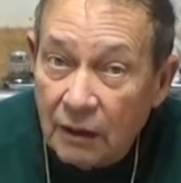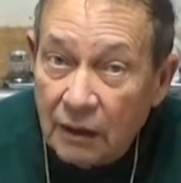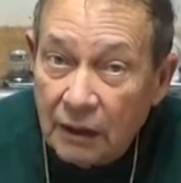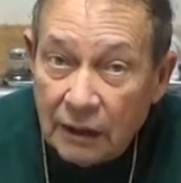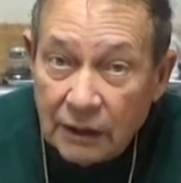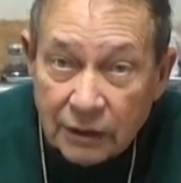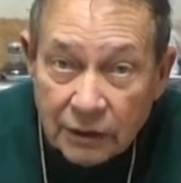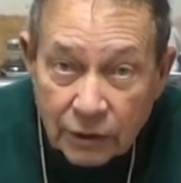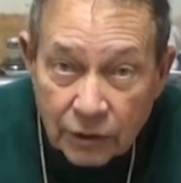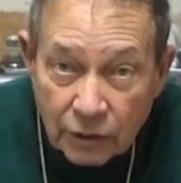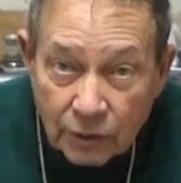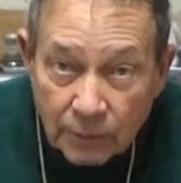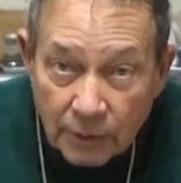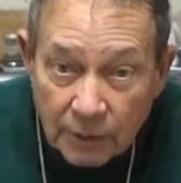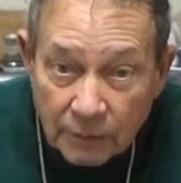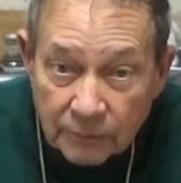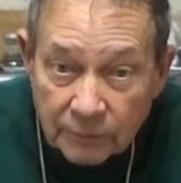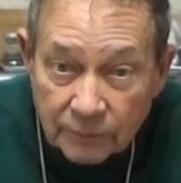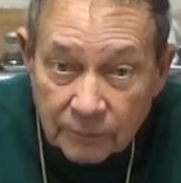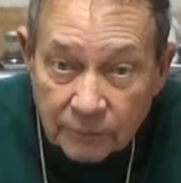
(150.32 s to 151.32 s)
In
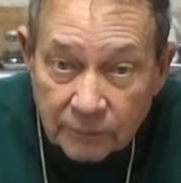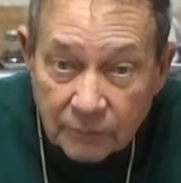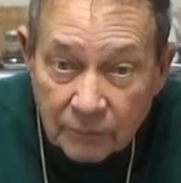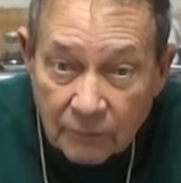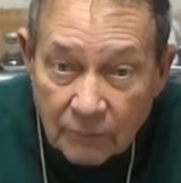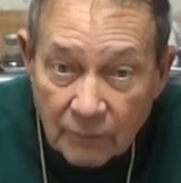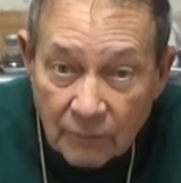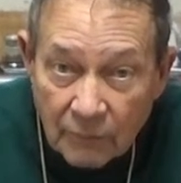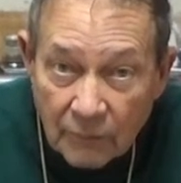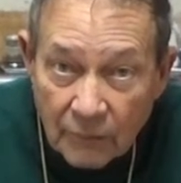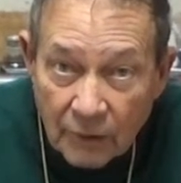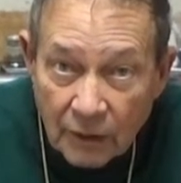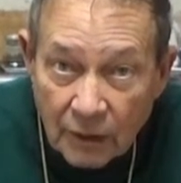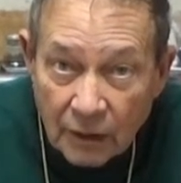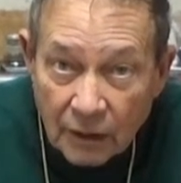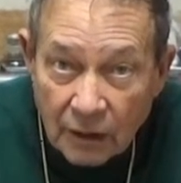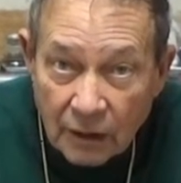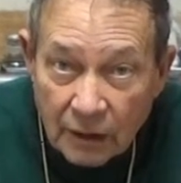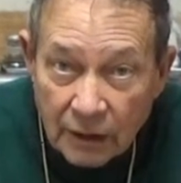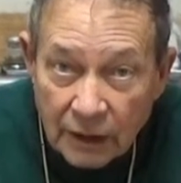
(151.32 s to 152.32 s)
Cuba,
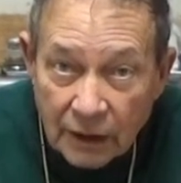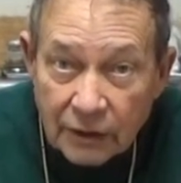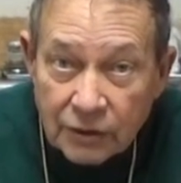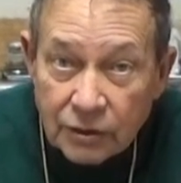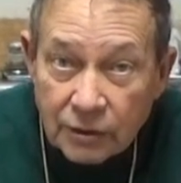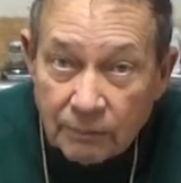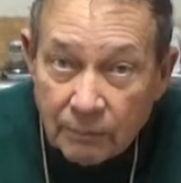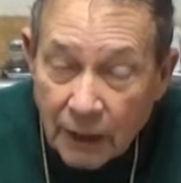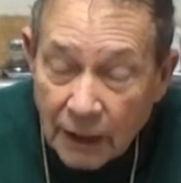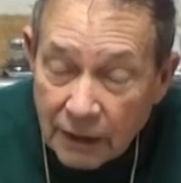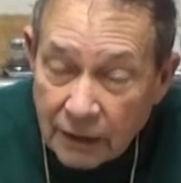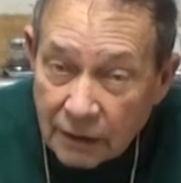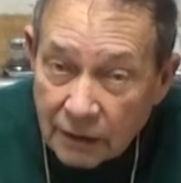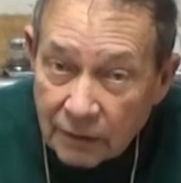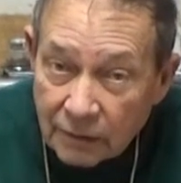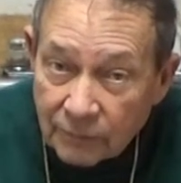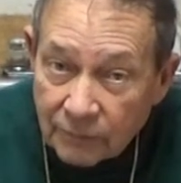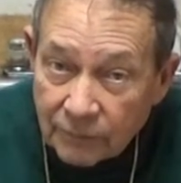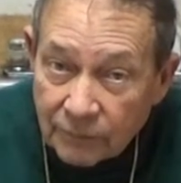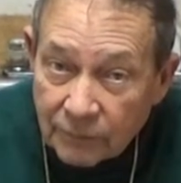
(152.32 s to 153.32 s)
in Jamaica,
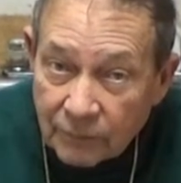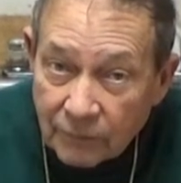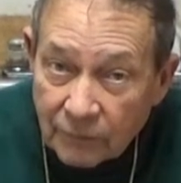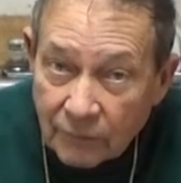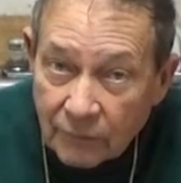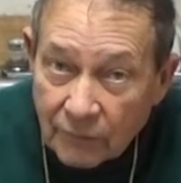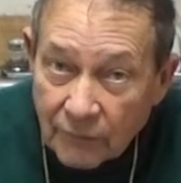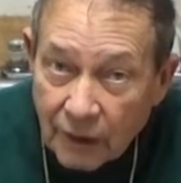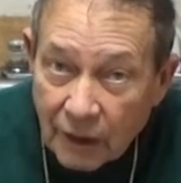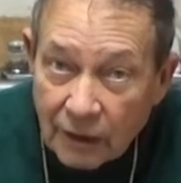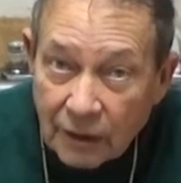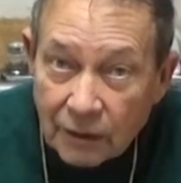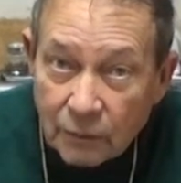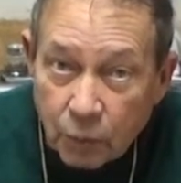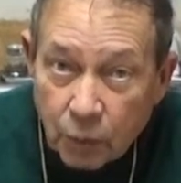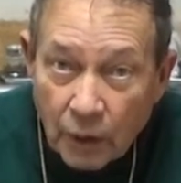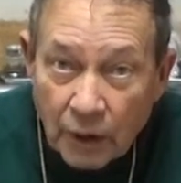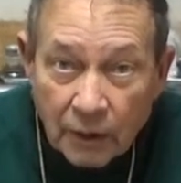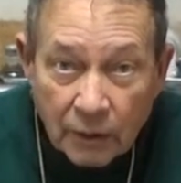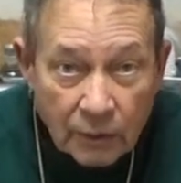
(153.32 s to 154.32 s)
and in
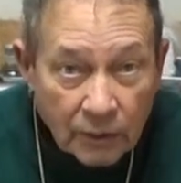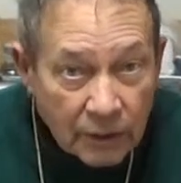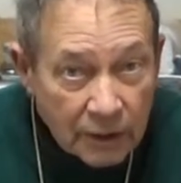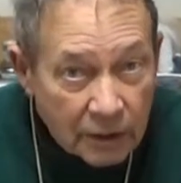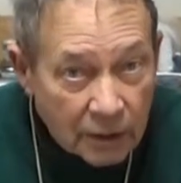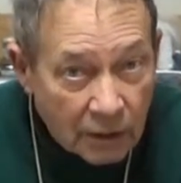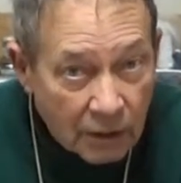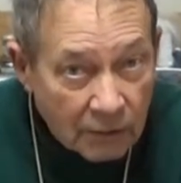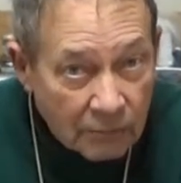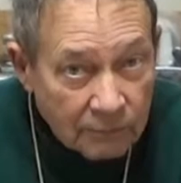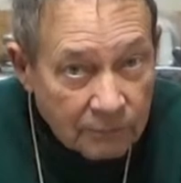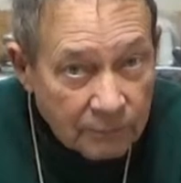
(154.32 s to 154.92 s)
Puerto Rico.